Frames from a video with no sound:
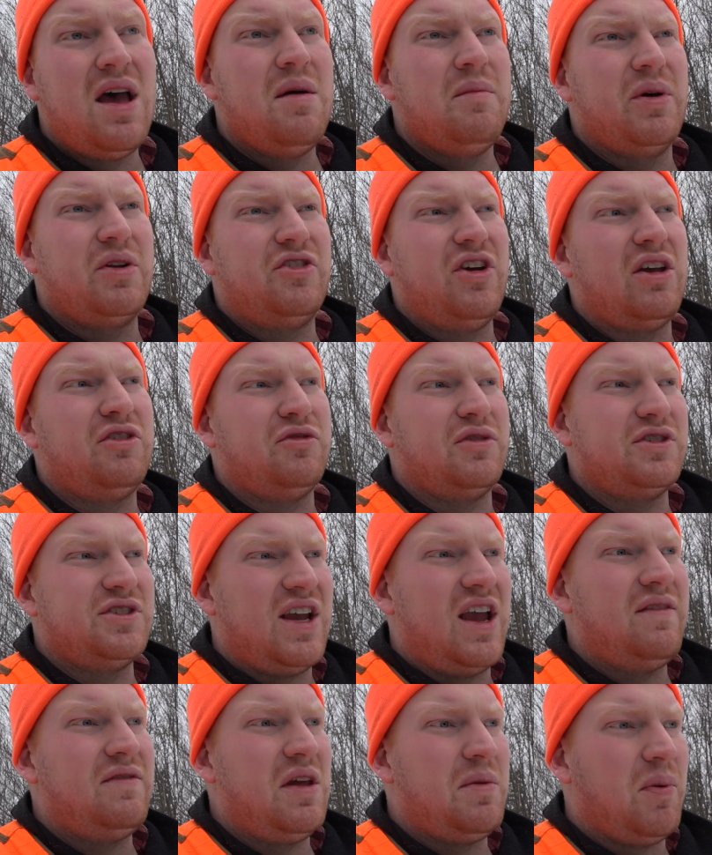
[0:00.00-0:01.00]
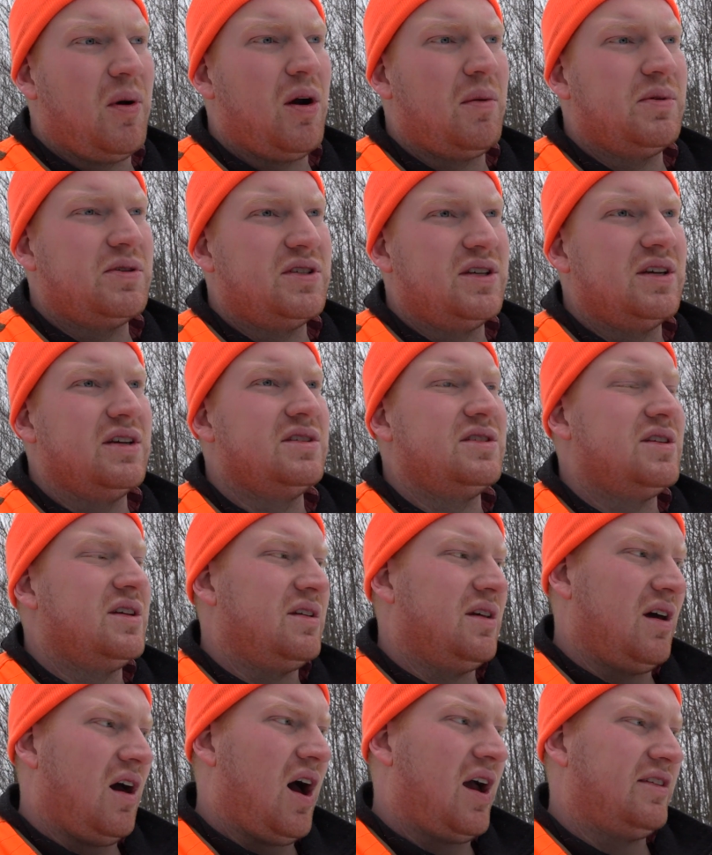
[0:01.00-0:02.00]
But just for safety purposes,
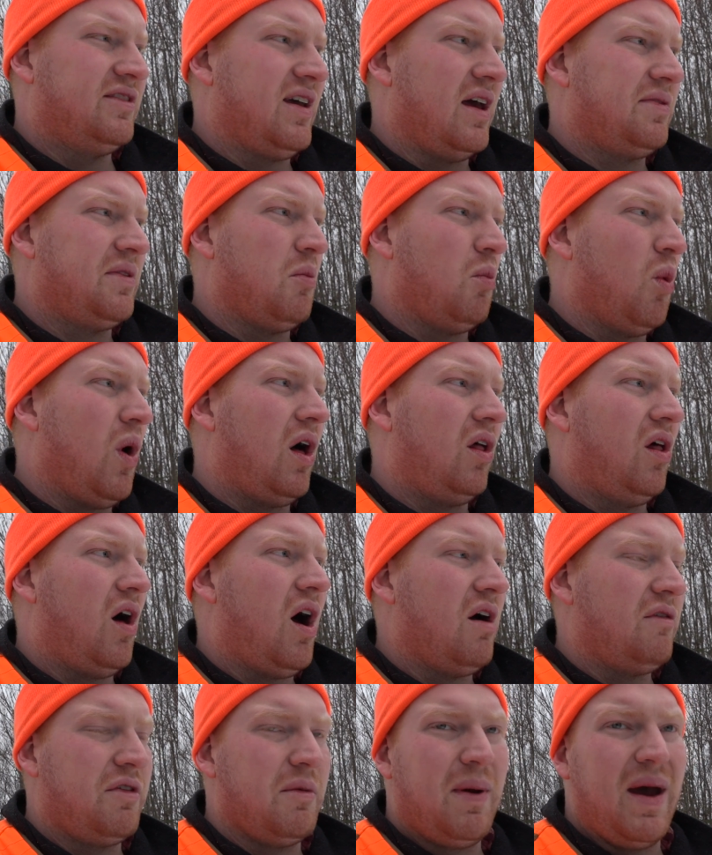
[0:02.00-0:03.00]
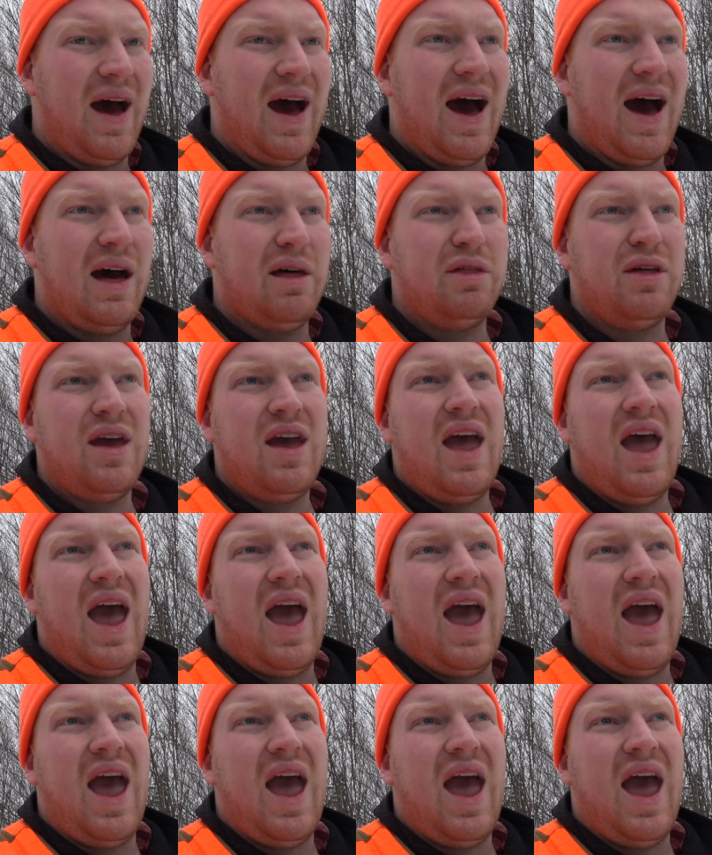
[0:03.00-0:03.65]
I set them well off the path.